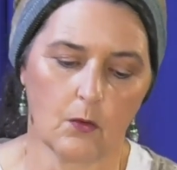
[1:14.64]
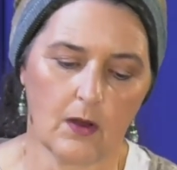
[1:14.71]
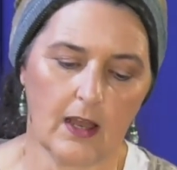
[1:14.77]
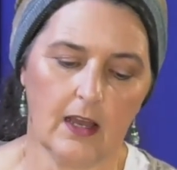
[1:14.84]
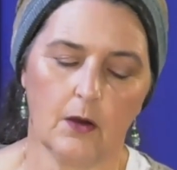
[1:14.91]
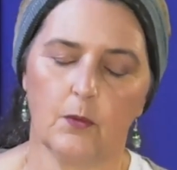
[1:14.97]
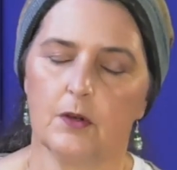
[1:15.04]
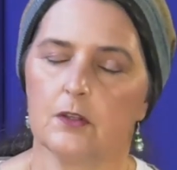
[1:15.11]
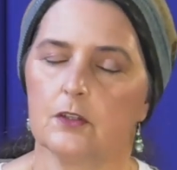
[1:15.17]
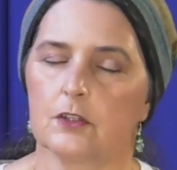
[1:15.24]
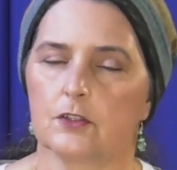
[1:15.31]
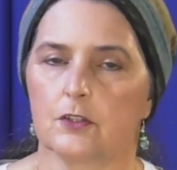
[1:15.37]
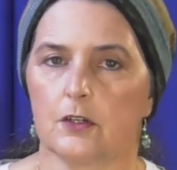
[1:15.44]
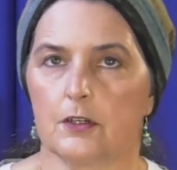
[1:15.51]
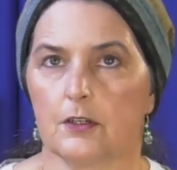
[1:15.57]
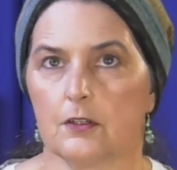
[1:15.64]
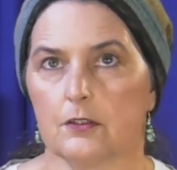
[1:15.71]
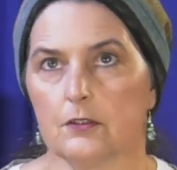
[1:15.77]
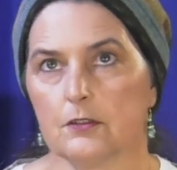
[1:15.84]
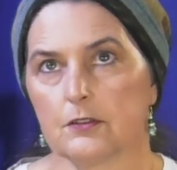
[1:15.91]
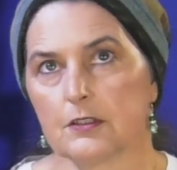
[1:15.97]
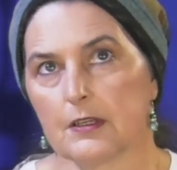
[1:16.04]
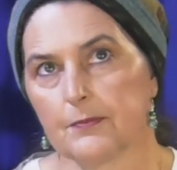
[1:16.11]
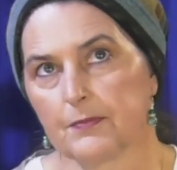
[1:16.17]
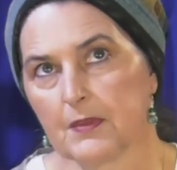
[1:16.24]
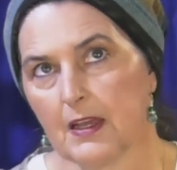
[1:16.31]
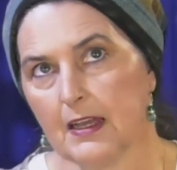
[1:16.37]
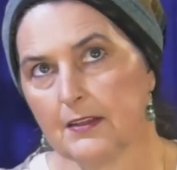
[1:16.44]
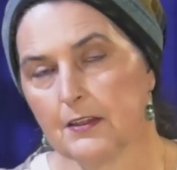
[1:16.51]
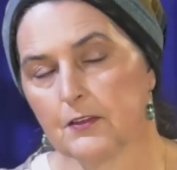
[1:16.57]
how it looked on earth
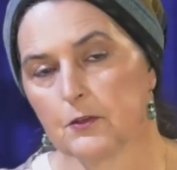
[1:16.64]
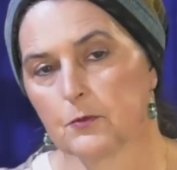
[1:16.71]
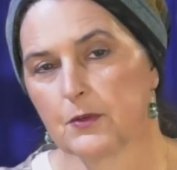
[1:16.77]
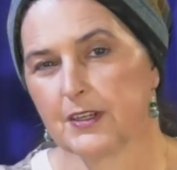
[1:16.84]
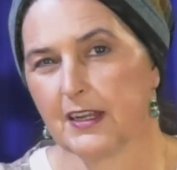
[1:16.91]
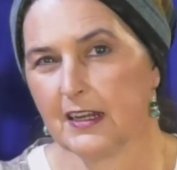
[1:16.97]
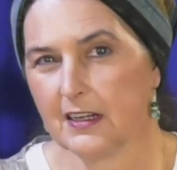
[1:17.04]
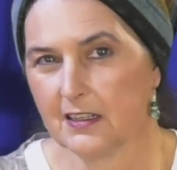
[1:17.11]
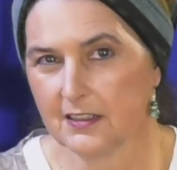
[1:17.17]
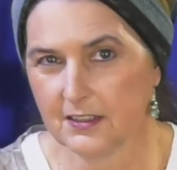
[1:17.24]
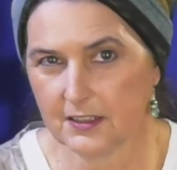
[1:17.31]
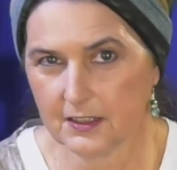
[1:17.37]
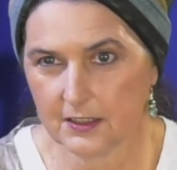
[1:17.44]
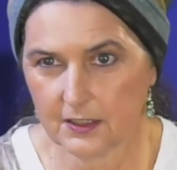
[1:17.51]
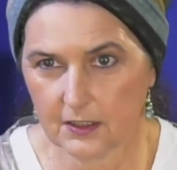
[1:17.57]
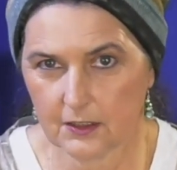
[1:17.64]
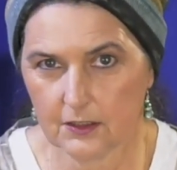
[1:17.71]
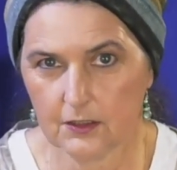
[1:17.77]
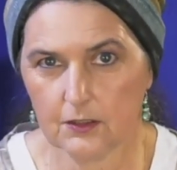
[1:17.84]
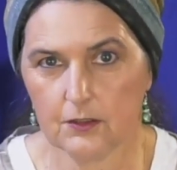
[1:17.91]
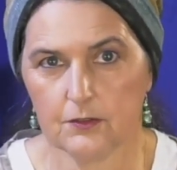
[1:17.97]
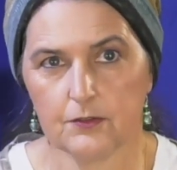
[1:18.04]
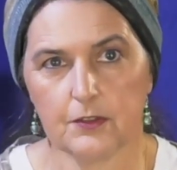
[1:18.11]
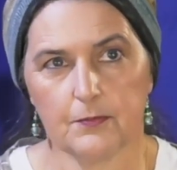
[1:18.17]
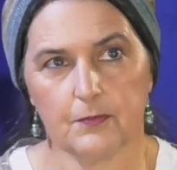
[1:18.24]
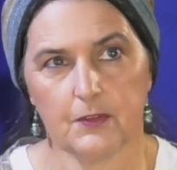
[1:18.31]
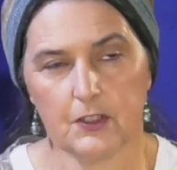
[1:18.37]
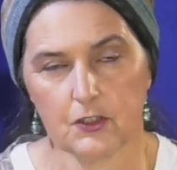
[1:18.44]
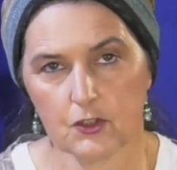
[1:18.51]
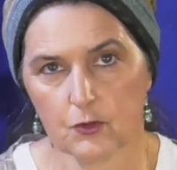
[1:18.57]
and then the reality of
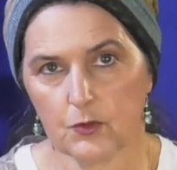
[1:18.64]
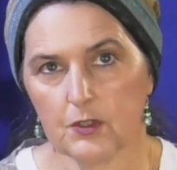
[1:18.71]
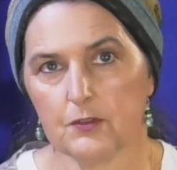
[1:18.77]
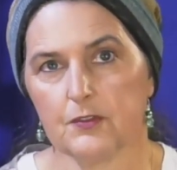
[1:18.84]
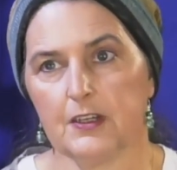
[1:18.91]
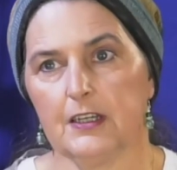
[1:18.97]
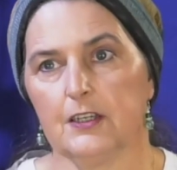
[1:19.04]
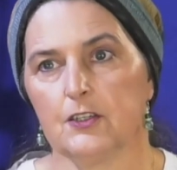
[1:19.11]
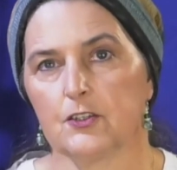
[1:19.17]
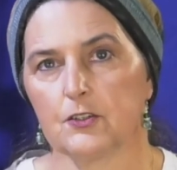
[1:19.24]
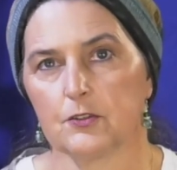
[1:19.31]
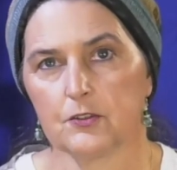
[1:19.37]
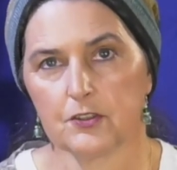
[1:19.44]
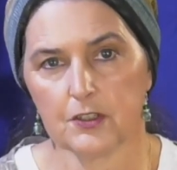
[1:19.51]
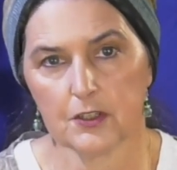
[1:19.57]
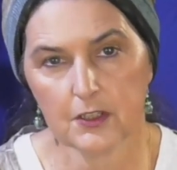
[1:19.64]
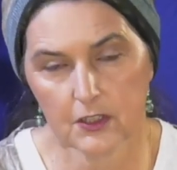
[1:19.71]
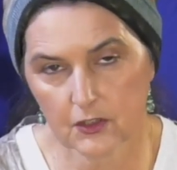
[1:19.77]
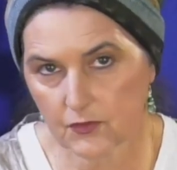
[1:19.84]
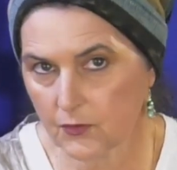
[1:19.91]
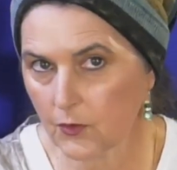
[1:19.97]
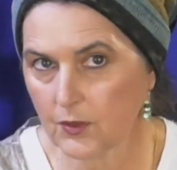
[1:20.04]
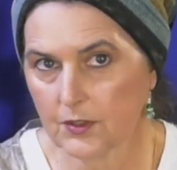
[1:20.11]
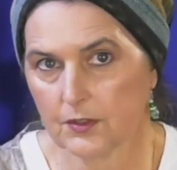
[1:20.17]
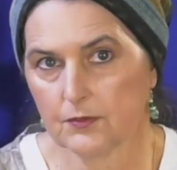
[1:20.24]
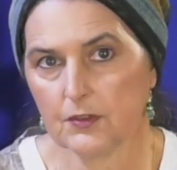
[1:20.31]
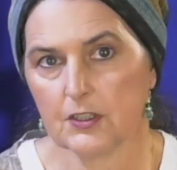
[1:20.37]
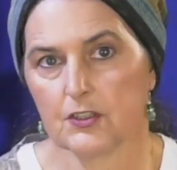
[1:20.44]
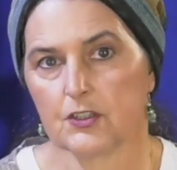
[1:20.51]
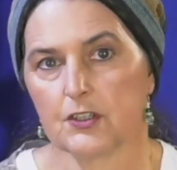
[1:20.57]
these 12 angels and these four
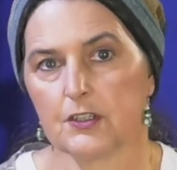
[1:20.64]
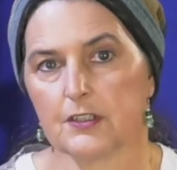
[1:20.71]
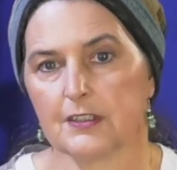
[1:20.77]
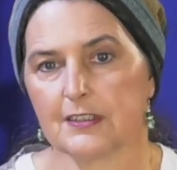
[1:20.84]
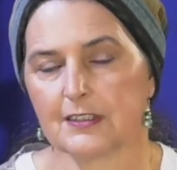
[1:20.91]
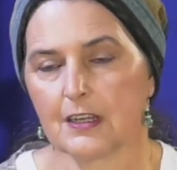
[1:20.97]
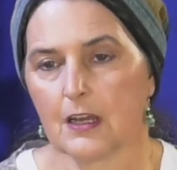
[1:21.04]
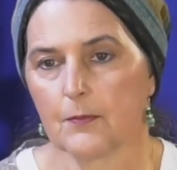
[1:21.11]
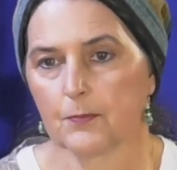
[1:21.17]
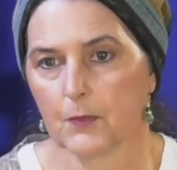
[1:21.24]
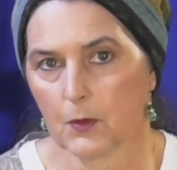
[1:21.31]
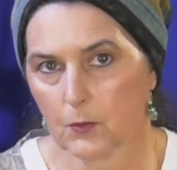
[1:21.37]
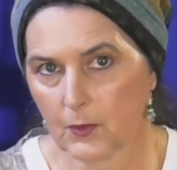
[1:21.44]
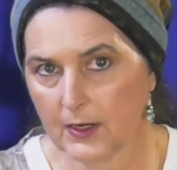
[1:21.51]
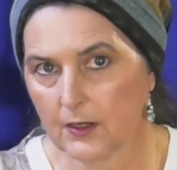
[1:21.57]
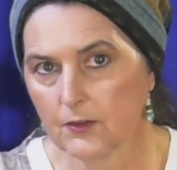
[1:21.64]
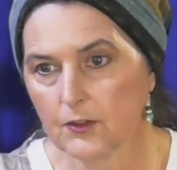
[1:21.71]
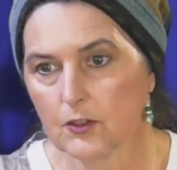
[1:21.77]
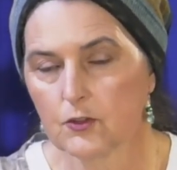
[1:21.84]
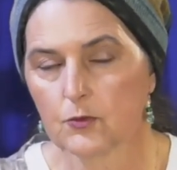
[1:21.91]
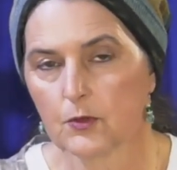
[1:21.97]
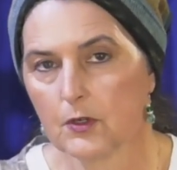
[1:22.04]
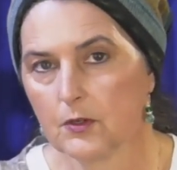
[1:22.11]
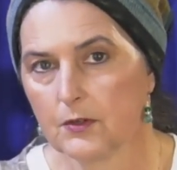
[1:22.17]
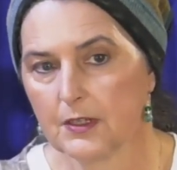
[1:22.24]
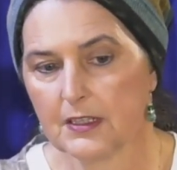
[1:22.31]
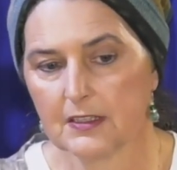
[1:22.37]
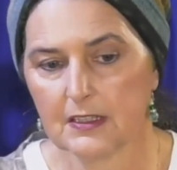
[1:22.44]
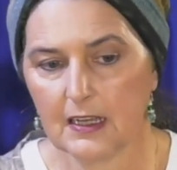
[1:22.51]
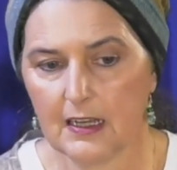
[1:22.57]
divisions around the throne
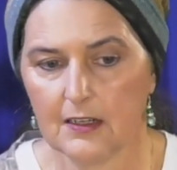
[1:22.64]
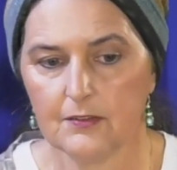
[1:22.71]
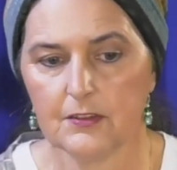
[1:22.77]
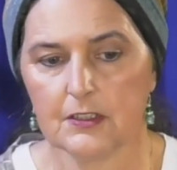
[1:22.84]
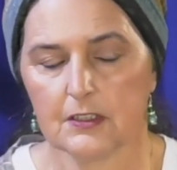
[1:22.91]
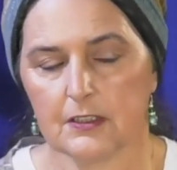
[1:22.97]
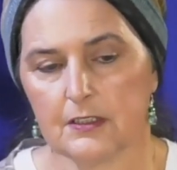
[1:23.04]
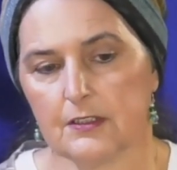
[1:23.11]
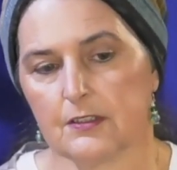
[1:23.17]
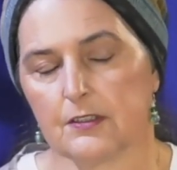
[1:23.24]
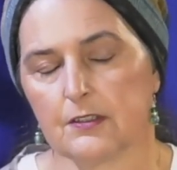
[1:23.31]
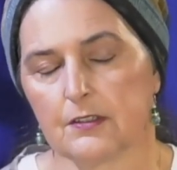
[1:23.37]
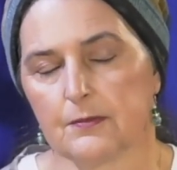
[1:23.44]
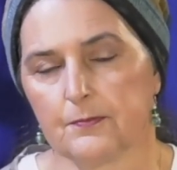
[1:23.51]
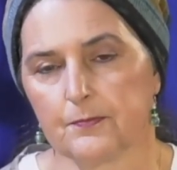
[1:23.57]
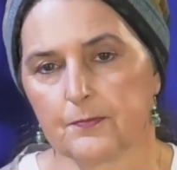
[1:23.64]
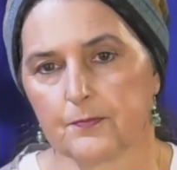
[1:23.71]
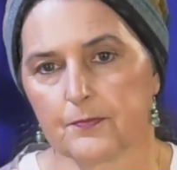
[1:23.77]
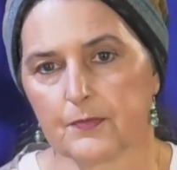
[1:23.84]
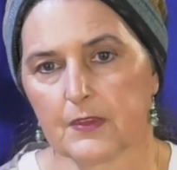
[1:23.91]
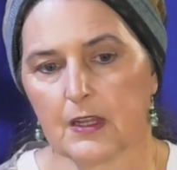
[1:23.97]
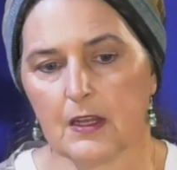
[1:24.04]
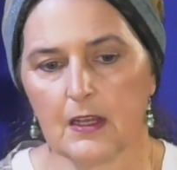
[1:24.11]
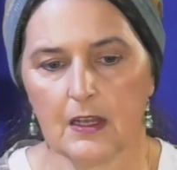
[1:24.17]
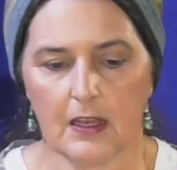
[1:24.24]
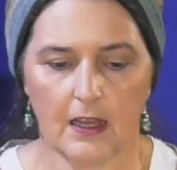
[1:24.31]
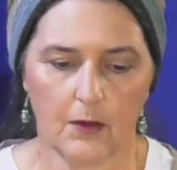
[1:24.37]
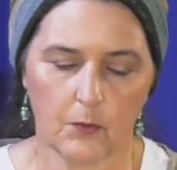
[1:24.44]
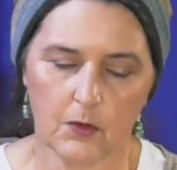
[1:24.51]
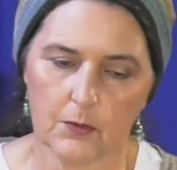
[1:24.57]
in the heavenlies.
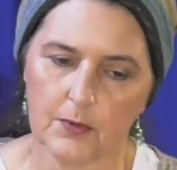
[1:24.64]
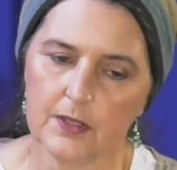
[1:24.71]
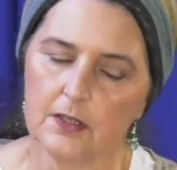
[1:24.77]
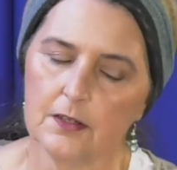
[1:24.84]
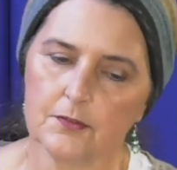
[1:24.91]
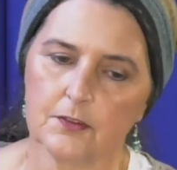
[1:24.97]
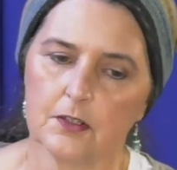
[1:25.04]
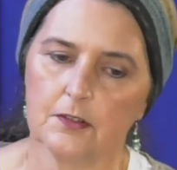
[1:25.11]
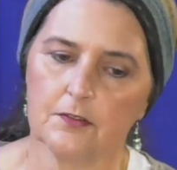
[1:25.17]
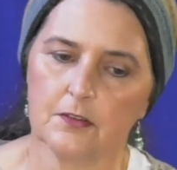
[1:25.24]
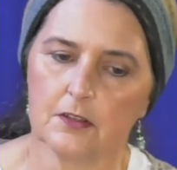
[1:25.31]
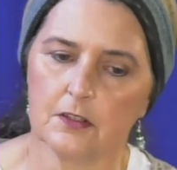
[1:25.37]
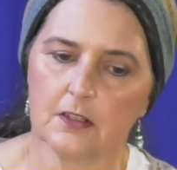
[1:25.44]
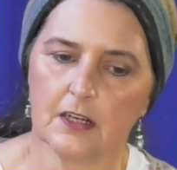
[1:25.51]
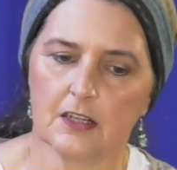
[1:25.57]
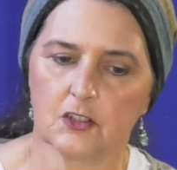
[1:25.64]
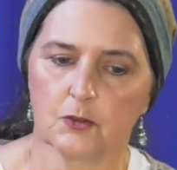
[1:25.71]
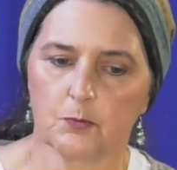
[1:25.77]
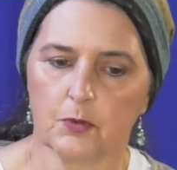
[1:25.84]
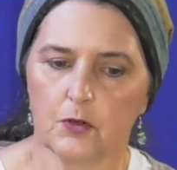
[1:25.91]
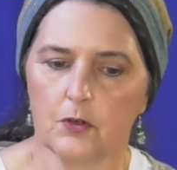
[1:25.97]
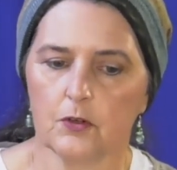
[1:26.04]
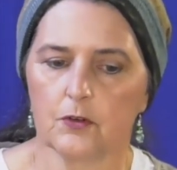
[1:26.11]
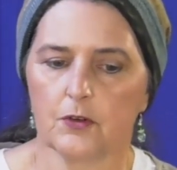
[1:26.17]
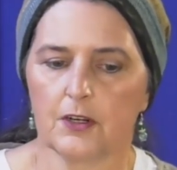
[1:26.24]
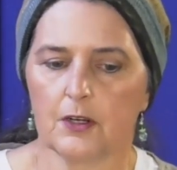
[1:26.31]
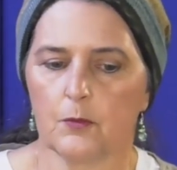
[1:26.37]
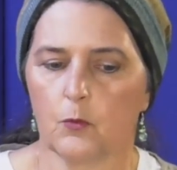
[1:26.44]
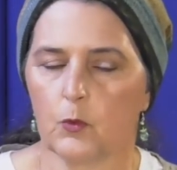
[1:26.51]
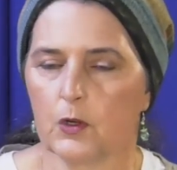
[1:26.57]
And where we left off in the last
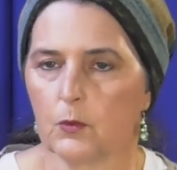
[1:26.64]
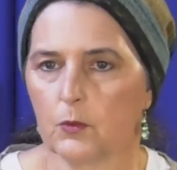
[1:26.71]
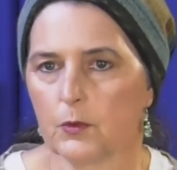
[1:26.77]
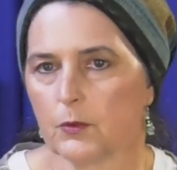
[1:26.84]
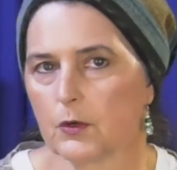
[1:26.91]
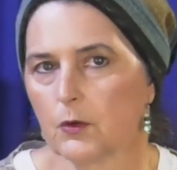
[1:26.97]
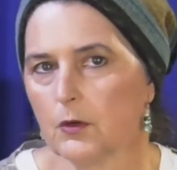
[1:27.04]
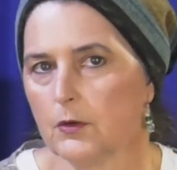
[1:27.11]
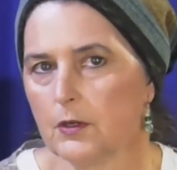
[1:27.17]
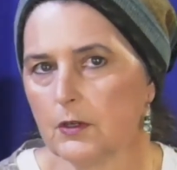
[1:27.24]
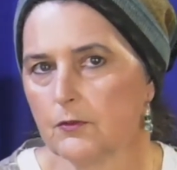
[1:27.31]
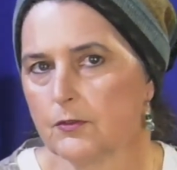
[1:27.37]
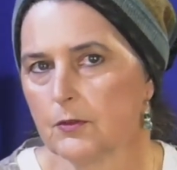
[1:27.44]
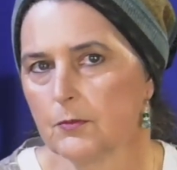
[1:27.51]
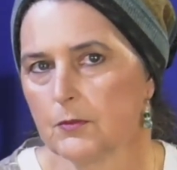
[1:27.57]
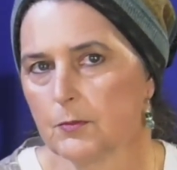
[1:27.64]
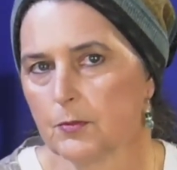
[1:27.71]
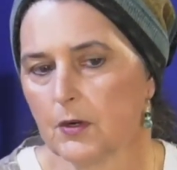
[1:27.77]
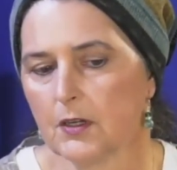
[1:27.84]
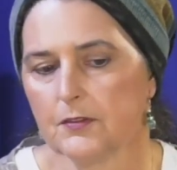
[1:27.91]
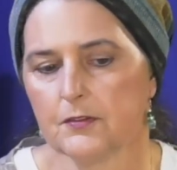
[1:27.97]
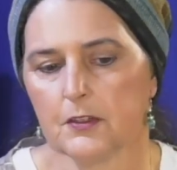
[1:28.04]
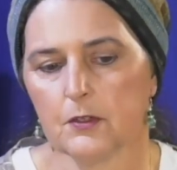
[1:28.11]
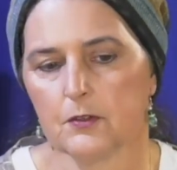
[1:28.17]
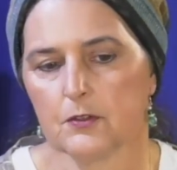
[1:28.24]
program, we, we were quoting from the prophet